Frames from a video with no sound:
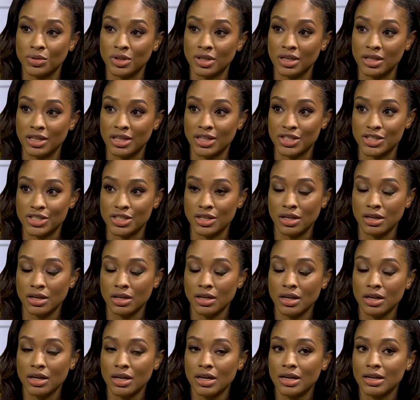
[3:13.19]
condition.
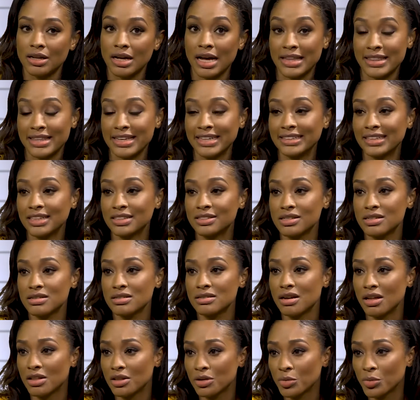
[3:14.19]
I think that's
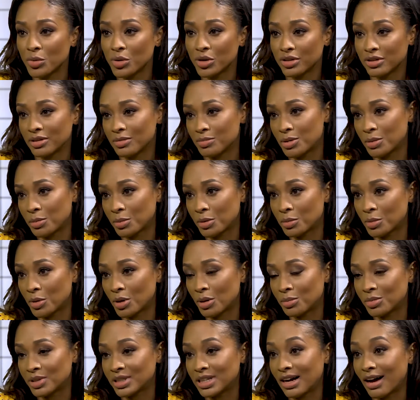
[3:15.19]
another word that people
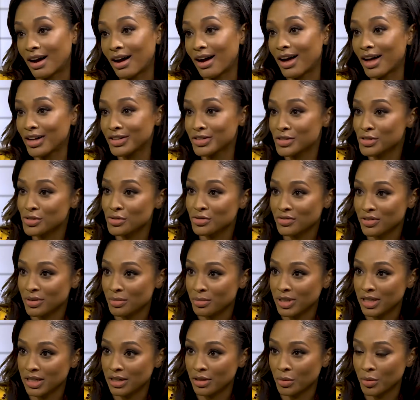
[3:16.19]
probably aren't too
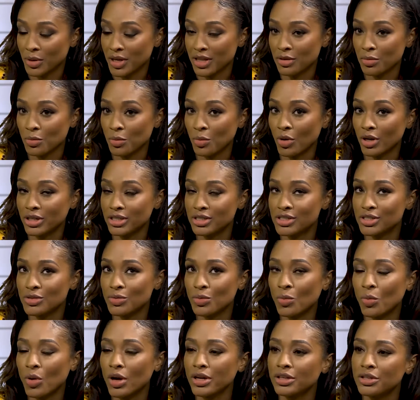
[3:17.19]
familiar with. What
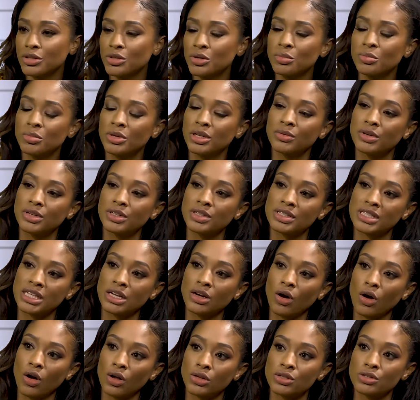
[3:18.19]
do you mean when you
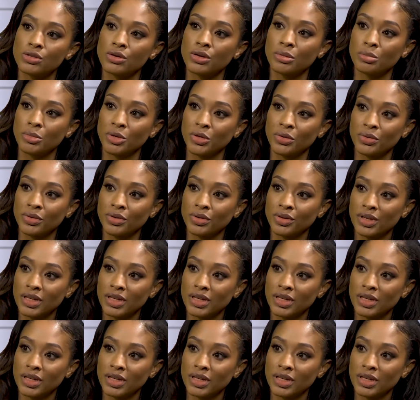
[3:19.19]
say autoimmune?